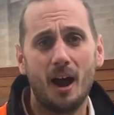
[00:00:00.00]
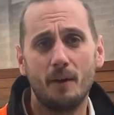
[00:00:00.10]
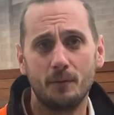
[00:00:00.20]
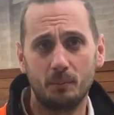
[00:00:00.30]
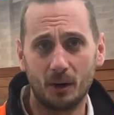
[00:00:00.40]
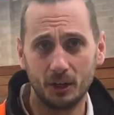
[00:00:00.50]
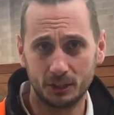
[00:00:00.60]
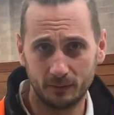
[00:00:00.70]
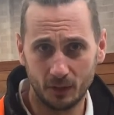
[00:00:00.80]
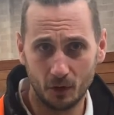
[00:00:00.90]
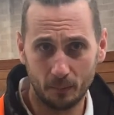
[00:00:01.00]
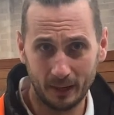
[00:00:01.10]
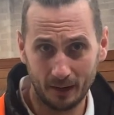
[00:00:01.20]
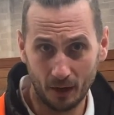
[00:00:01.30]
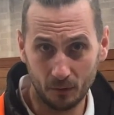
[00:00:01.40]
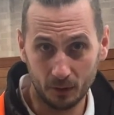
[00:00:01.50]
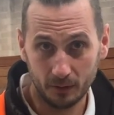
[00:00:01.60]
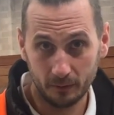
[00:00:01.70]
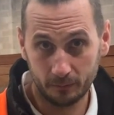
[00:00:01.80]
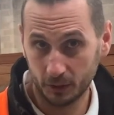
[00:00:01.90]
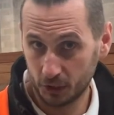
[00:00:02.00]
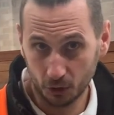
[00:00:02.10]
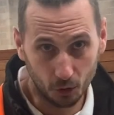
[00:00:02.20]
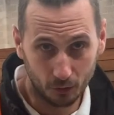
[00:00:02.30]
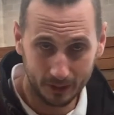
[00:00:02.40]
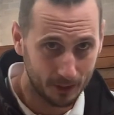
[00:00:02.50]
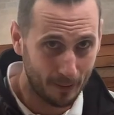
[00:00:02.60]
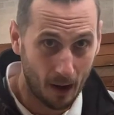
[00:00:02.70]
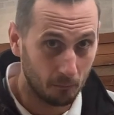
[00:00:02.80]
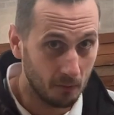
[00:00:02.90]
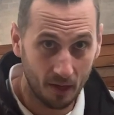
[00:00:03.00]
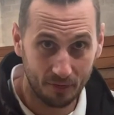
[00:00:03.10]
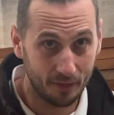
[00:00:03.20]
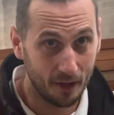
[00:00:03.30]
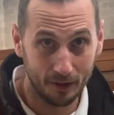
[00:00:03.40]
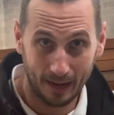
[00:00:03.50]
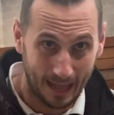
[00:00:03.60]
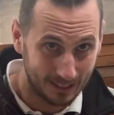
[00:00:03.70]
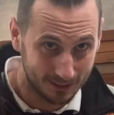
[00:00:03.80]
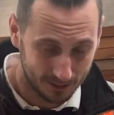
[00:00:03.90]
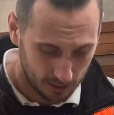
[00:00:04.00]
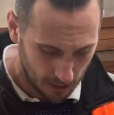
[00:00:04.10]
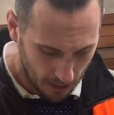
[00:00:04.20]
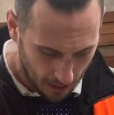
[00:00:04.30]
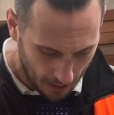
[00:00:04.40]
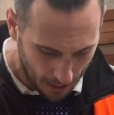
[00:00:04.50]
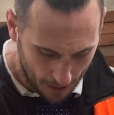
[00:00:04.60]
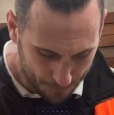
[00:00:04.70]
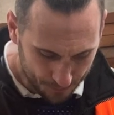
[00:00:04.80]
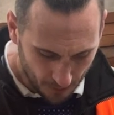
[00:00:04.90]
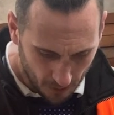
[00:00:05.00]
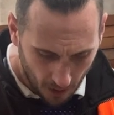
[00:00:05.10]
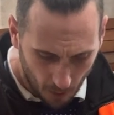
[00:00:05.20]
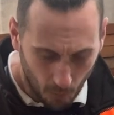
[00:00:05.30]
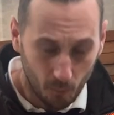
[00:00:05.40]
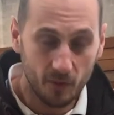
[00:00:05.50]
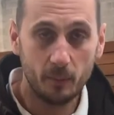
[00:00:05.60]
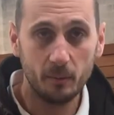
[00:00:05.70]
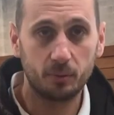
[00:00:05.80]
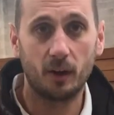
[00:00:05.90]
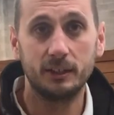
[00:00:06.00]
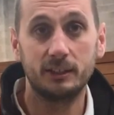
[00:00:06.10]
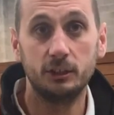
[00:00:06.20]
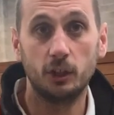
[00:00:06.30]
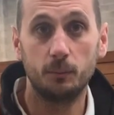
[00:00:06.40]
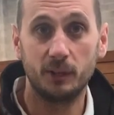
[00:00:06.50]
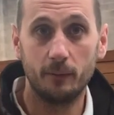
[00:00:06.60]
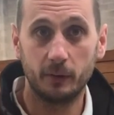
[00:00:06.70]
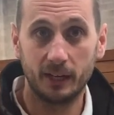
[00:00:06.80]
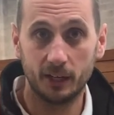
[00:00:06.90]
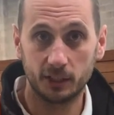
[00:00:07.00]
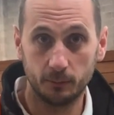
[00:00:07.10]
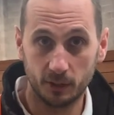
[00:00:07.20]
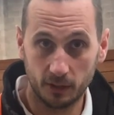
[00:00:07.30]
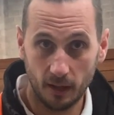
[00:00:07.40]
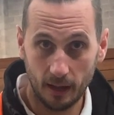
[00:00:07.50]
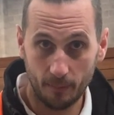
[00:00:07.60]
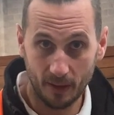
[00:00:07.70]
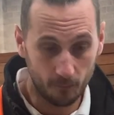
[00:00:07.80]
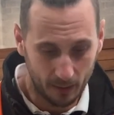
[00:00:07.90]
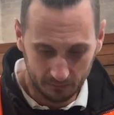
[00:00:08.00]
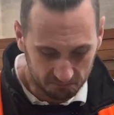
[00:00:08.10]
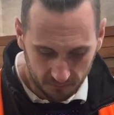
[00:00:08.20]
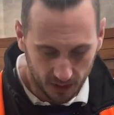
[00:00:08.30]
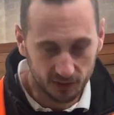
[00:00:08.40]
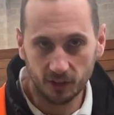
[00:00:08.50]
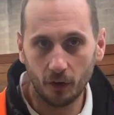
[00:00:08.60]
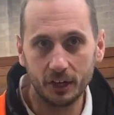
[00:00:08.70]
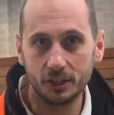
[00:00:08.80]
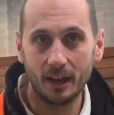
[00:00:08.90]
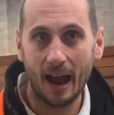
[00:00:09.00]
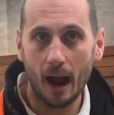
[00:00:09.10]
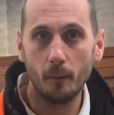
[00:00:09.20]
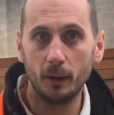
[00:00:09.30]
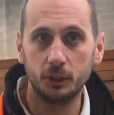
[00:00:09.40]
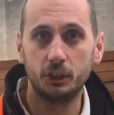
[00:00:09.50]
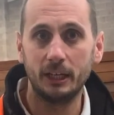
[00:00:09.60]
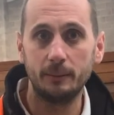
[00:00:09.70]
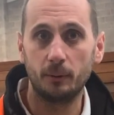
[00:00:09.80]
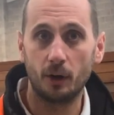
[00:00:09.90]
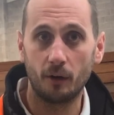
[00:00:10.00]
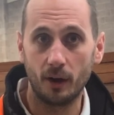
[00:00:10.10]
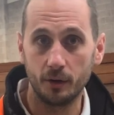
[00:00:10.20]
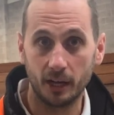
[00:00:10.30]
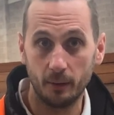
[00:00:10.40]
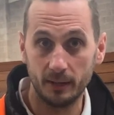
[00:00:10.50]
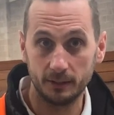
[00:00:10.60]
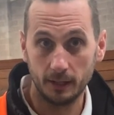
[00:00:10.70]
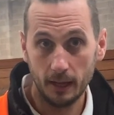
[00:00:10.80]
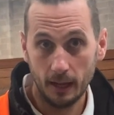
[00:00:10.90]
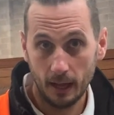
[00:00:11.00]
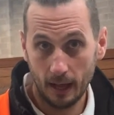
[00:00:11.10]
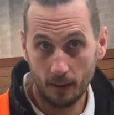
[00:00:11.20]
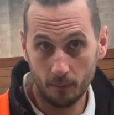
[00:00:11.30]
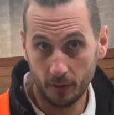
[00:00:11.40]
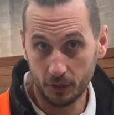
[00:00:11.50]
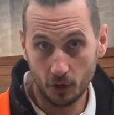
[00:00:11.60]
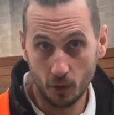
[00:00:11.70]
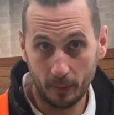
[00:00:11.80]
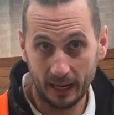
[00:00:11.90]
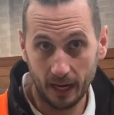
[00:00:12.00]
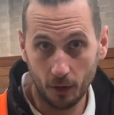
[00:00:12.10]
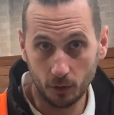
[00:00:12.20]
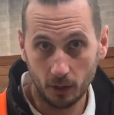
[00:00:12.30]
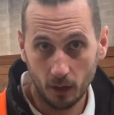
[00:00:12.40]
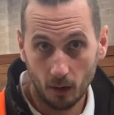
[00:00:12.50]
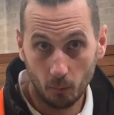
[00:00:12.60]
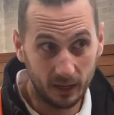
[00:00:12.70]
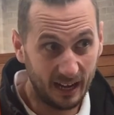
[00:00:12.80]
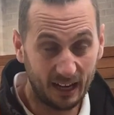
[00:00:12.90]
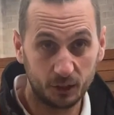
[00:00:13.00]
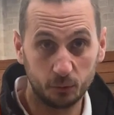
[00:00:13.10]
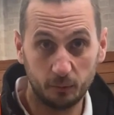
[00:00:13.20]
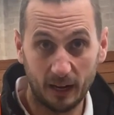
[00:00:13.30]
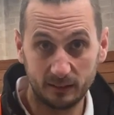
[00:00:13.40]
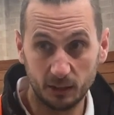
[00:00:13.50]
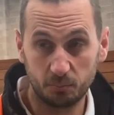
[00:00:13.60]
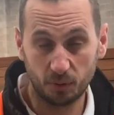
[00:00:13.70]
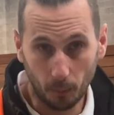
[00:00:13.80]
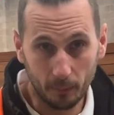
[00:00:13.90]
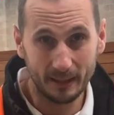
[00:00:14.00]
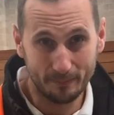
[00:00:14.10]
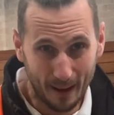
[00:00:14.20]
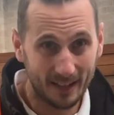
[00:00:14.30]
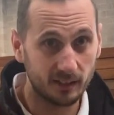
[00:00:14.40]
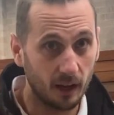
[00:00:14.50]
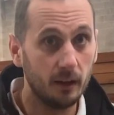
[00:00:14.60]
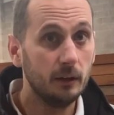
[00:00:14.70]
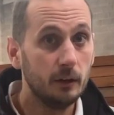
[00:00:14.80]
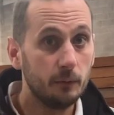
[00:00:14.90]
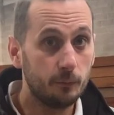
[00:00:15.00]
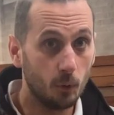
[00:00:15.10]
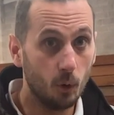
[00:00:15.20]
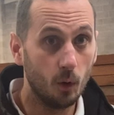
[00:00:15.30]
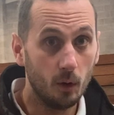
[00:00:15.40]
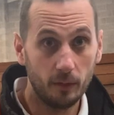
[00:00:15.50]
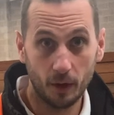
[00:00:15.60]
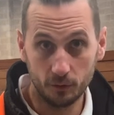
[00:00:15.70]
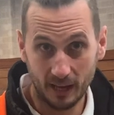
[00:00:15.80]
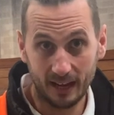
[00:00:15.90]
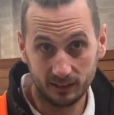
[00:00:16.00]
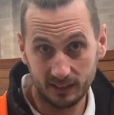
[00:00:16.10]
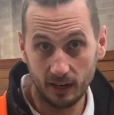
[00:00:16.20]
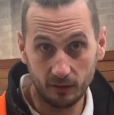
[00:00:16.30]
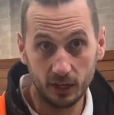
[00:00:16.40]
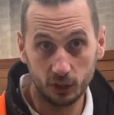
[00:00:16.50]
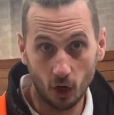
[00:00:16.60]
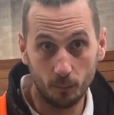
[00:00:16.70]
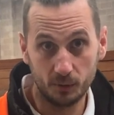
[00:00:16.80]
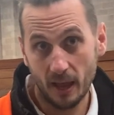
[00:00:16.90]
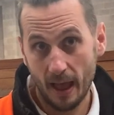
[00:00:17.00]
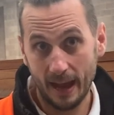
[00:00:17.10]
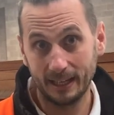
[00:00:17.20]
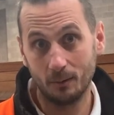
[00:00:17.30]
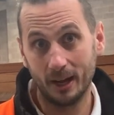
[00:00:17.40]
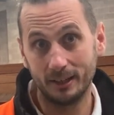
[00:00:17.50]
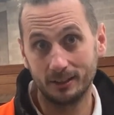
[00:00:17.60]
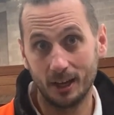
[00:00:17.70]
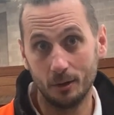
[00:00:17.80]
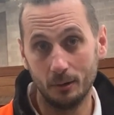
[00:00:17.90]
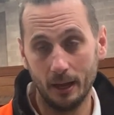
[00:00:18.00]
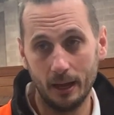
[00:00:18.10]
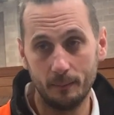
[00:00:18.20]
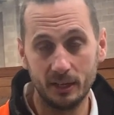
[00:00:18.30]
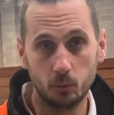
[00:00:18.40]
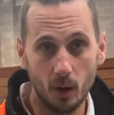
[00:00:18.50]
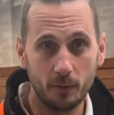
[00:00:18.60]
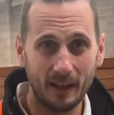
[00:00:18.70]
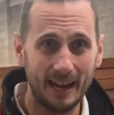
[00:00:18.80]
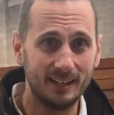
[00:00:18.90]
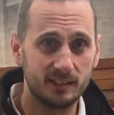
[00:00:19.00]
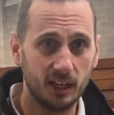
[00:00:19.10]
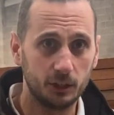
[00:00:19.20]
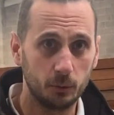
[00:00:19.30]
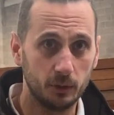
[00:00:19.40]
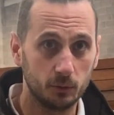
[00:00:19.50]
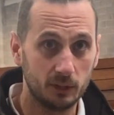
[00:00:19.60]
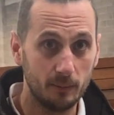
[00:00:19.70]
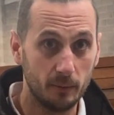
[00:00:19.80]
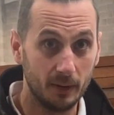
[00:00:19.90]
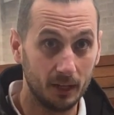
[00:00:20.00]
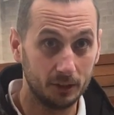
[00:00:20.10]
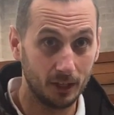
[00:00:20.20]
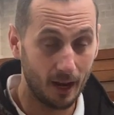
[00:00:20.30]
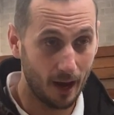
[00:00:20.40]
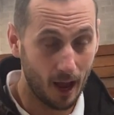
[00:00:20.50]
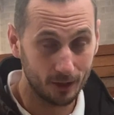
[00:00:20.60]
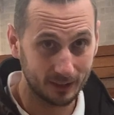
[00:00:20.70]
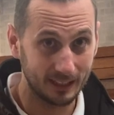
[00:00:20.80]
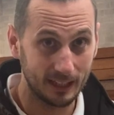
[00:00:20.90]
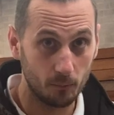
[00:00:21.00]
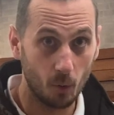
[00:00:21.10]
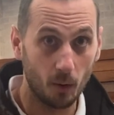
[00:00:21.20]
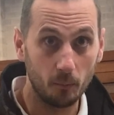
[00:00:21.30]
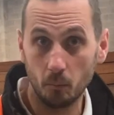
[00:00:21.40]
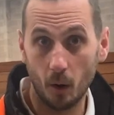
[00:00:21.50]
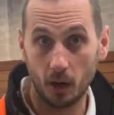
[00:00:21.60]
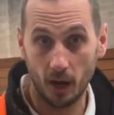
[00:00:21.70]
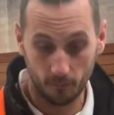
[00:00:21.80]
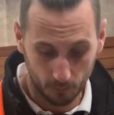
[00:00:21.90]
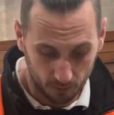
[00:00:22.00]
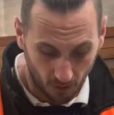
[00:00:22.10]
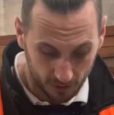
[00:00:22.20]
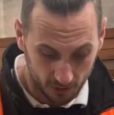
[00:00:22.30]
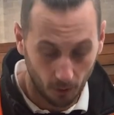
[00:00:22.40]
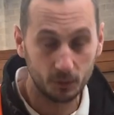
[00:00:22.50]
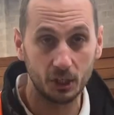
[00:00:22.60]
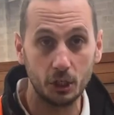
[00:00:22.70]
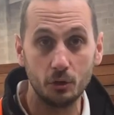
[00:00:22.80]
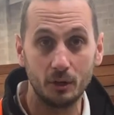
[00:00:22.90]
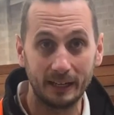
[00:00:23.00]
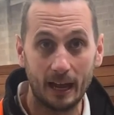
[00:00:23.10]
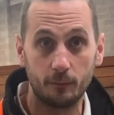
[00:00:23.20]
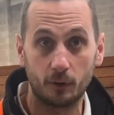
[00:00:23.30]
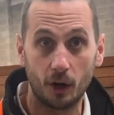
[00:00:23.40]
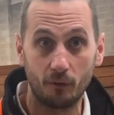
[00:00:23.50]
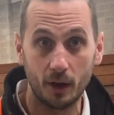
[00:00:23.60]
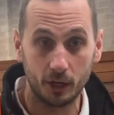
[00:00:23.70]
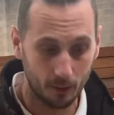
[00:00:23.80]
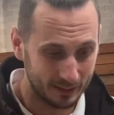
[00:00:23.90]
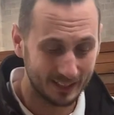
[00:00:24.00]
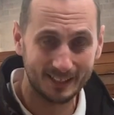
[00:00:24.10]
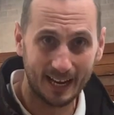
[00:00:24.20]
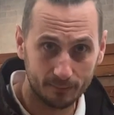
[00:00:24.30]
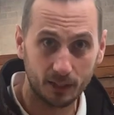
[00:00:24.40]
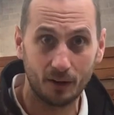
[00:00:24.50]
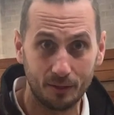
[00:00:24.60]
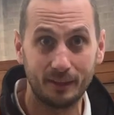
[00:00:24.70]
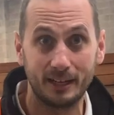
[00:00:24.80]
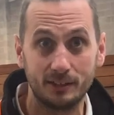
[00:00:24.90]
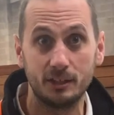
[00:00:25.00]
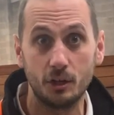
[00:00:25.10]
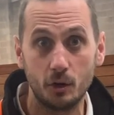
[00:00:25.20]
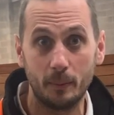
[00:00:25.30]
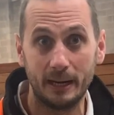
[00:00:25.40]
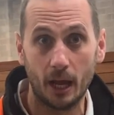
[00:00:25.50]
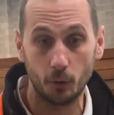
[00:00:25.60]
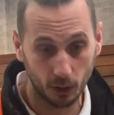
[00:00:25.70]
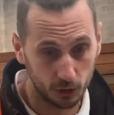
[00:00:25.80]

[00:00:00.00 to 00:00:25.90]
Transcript: half the price of European oak. For sure, it's about a third less. And when we've been pricing jobs up for customers, they've been astonished at how much cheaper Iroko is than European oak, when in actual fact it's probably better for those exterior jobs anyway. So it's worth getting in touch with your timber merchant and asking them what kind of a price option you can get for Iroko in the same kind of thing as the European oak,